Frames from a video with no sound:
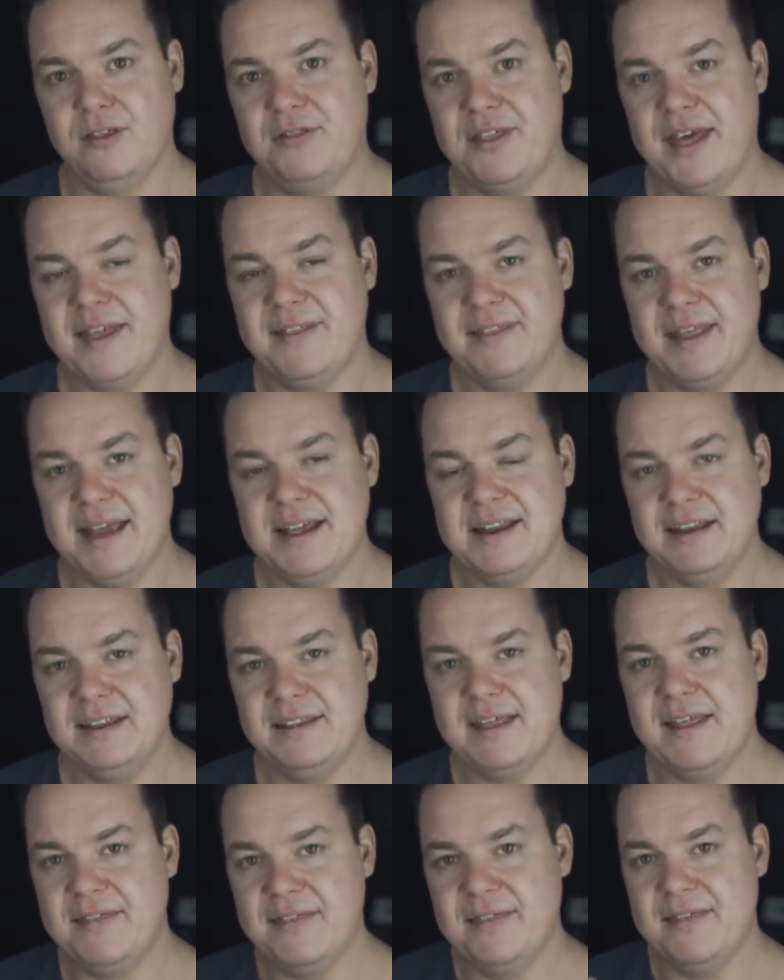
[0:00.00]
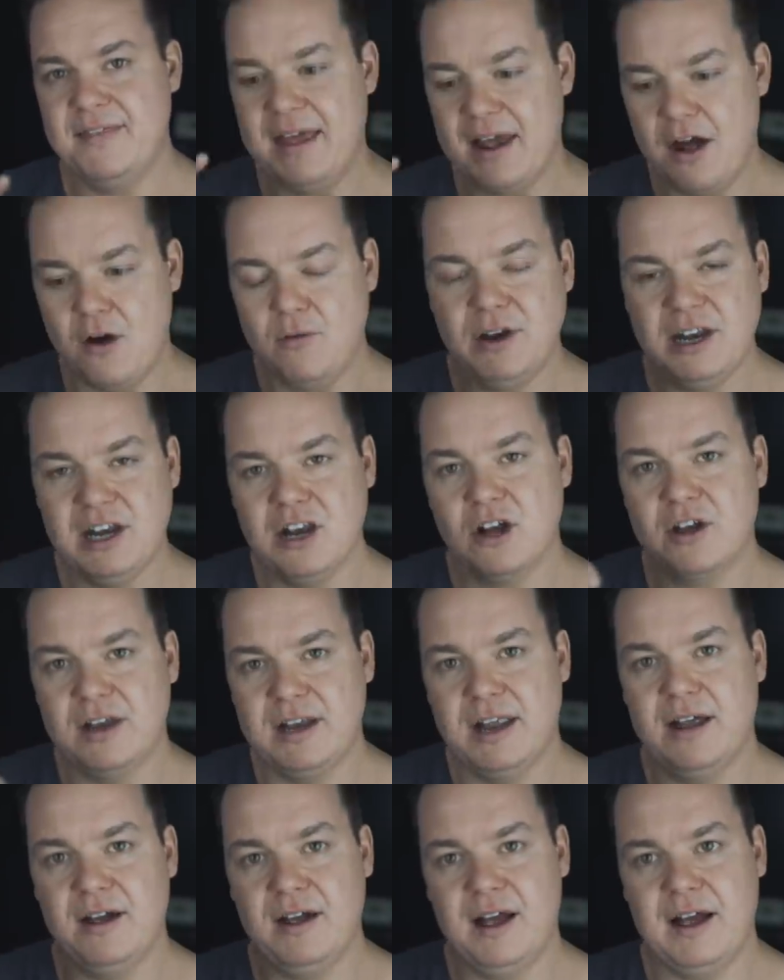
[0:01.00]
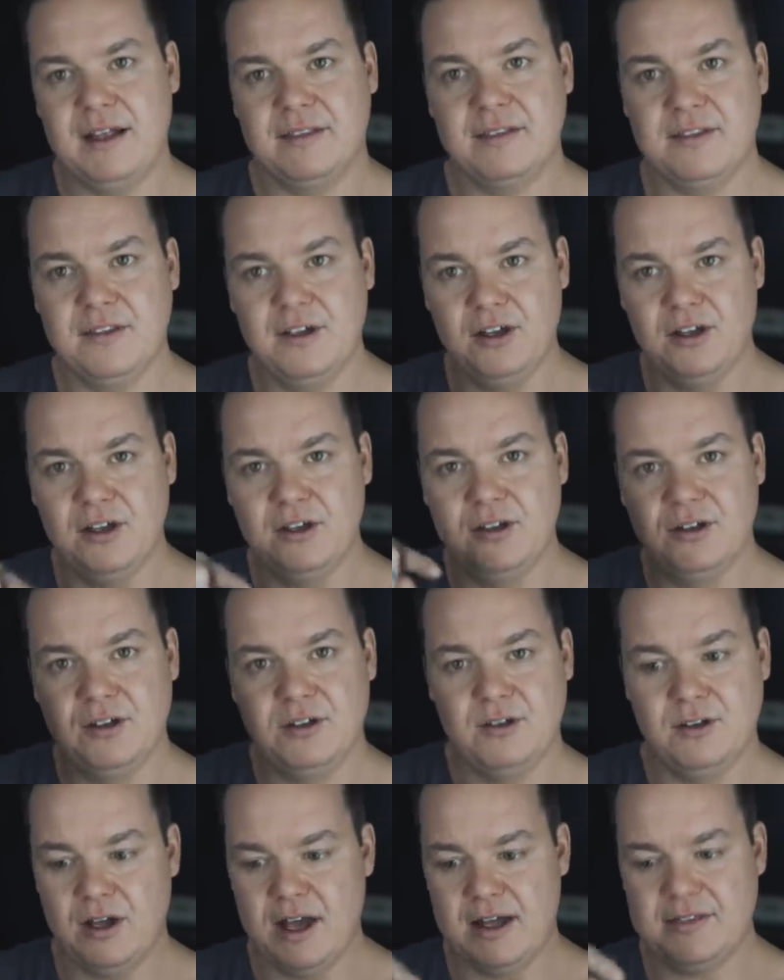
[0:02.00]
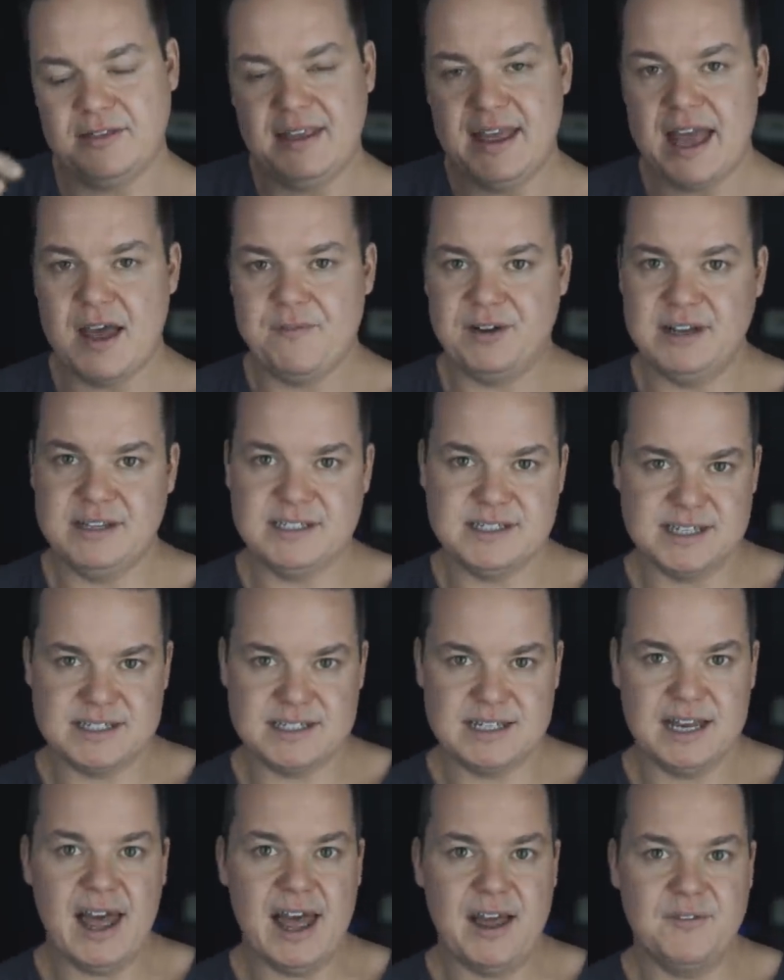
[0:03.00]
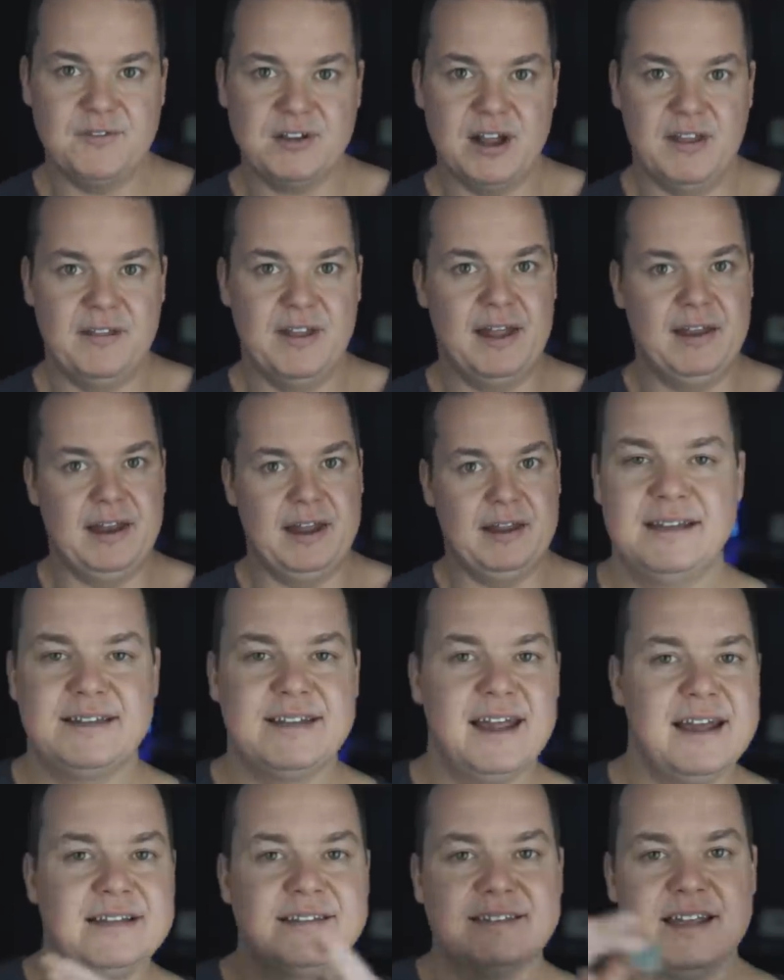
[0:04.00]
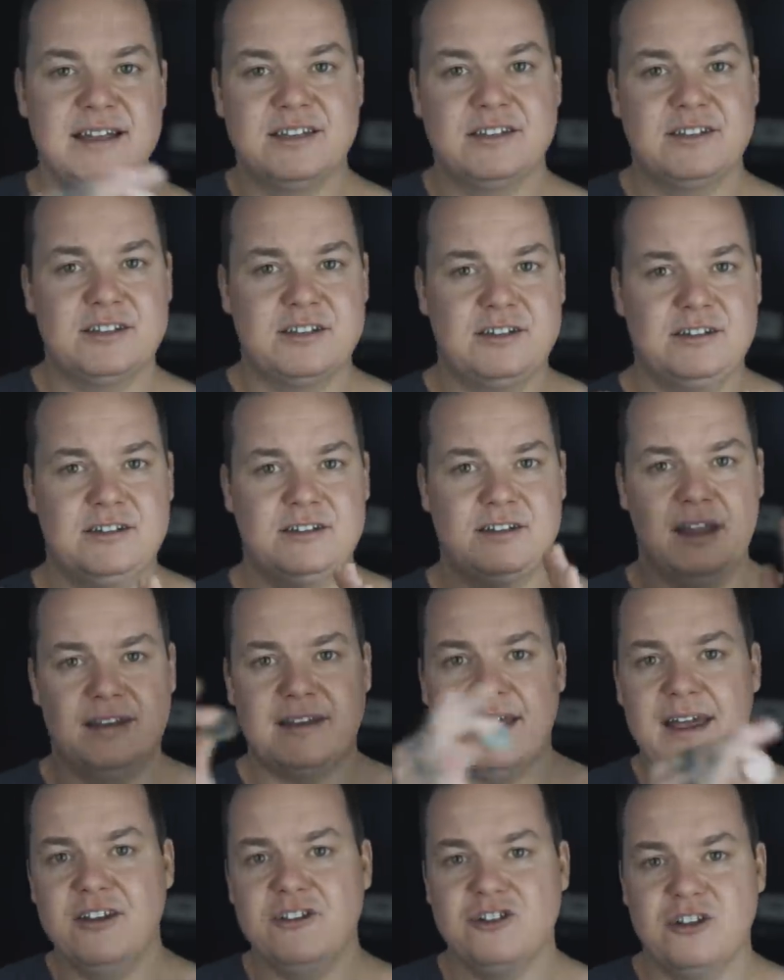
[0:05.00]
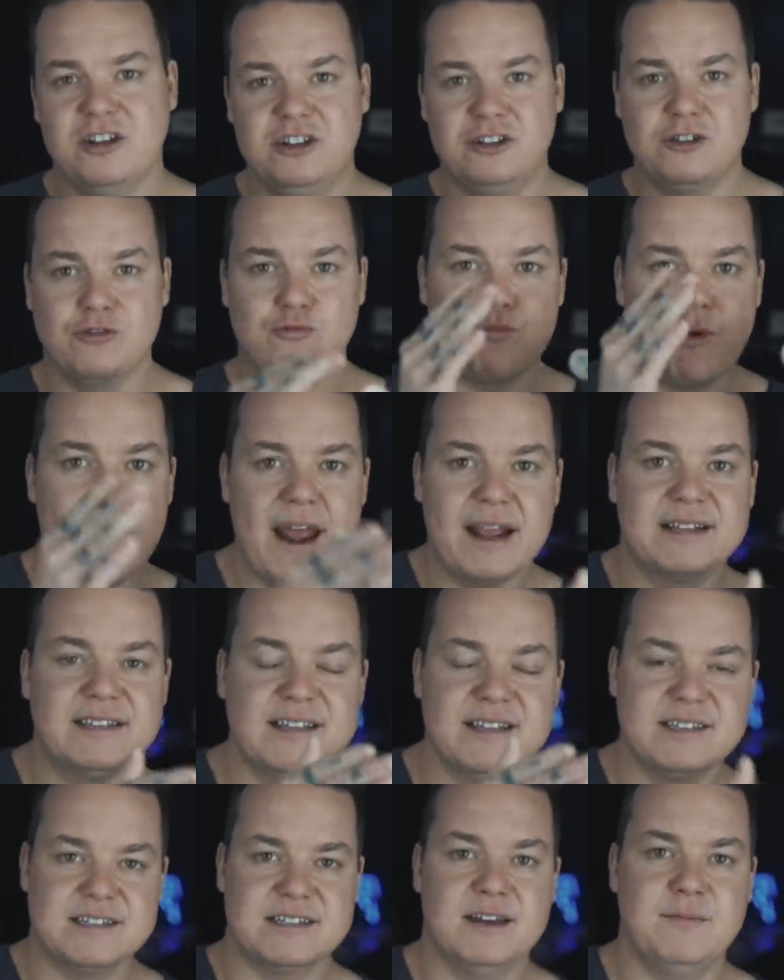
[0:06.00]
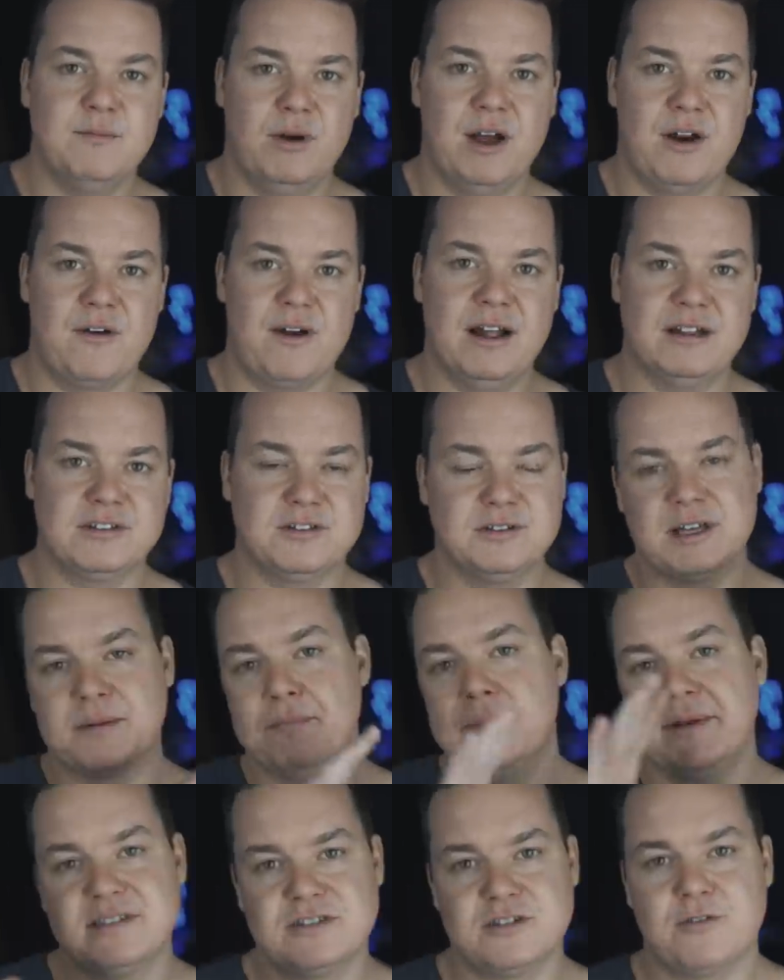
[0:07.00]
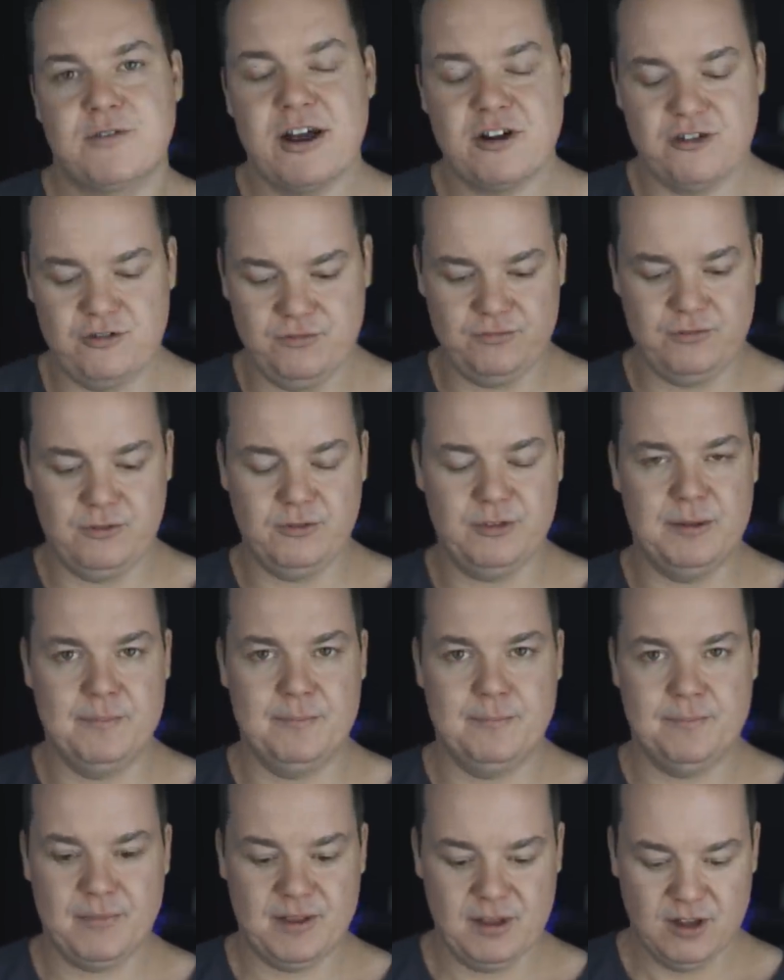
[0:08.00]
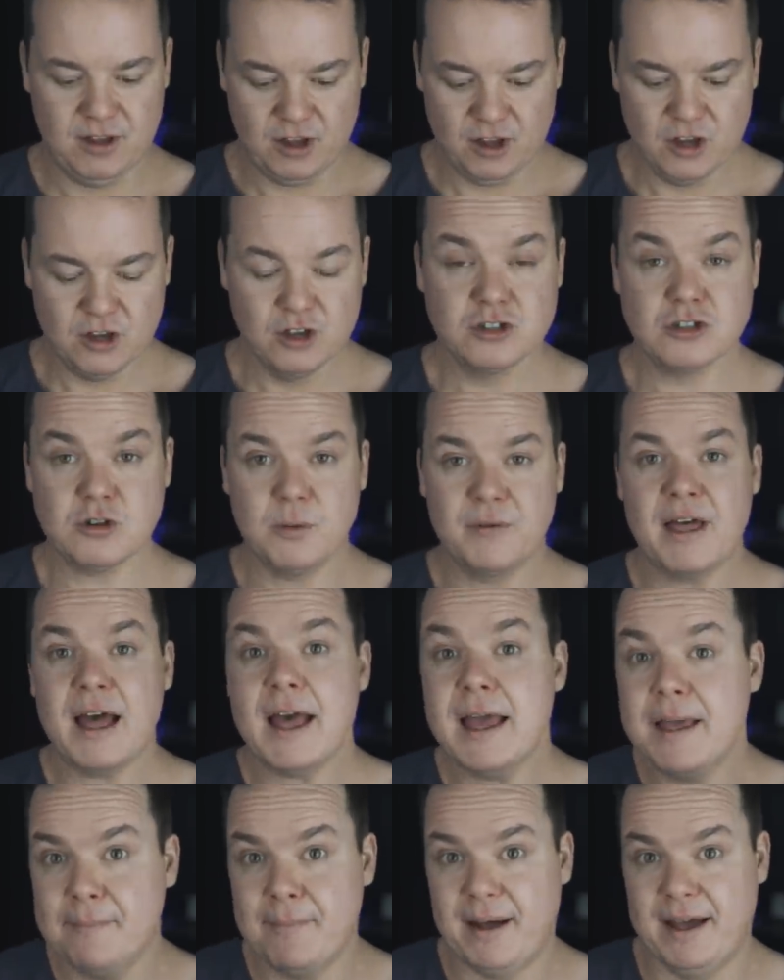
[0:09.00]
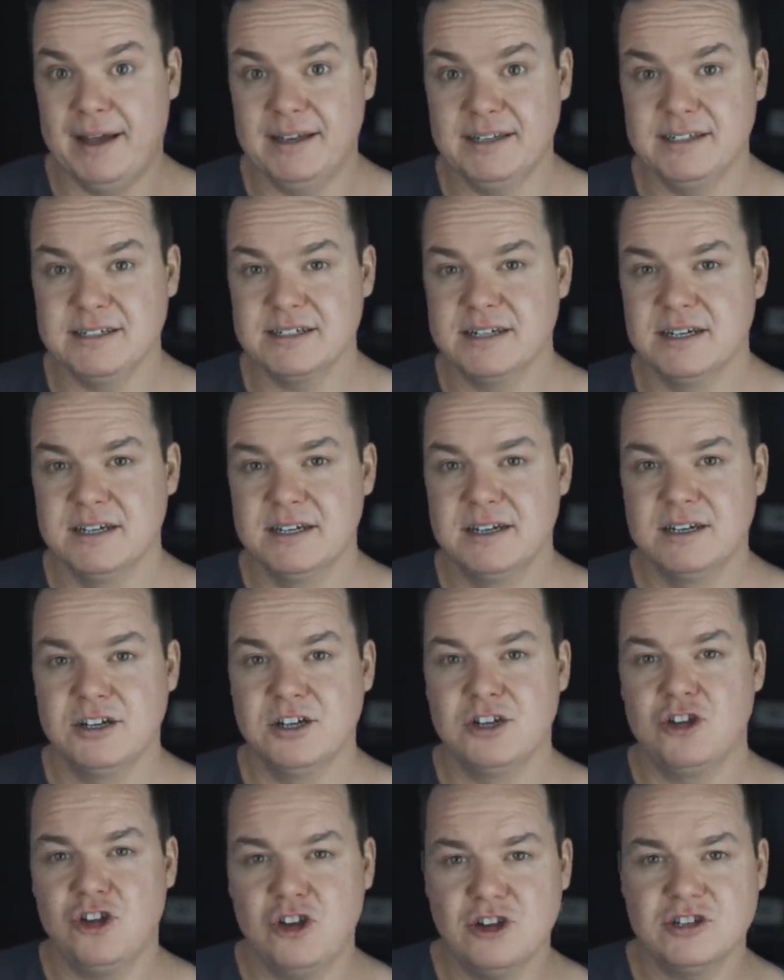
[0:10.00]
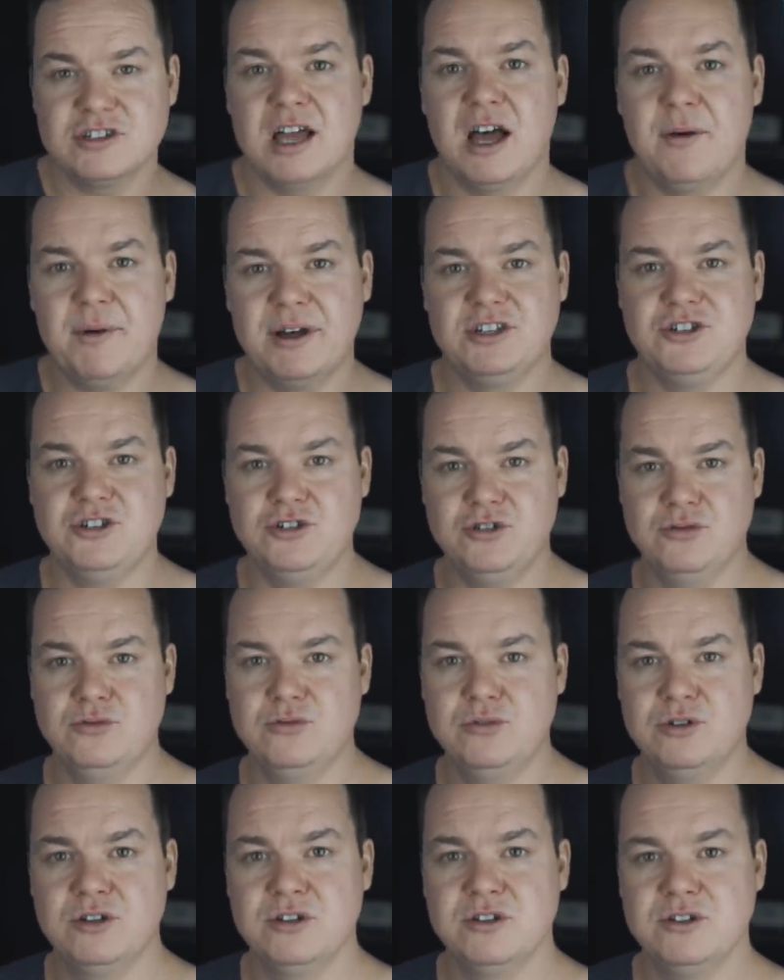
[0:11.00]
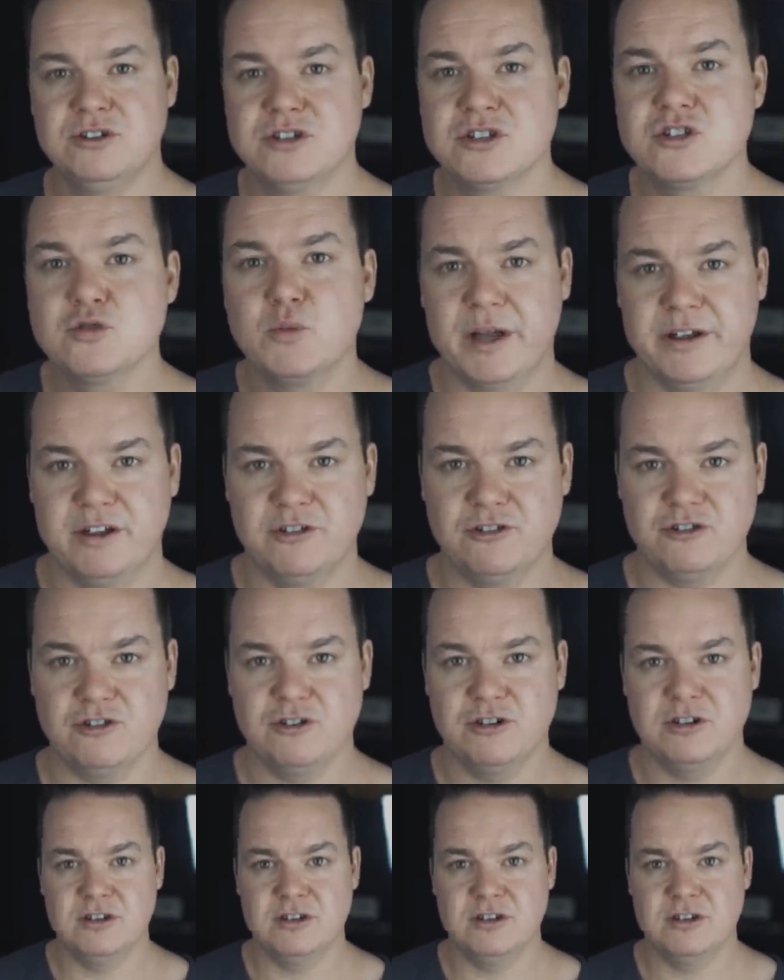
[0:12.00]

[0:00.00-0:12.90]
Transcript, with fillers: then they then they're only looking at, at the at the evidence that's left and, and it, it takes their attention and directs it somewhere else. It's like misdirection for them. So with that in mind, here's how I do the switch.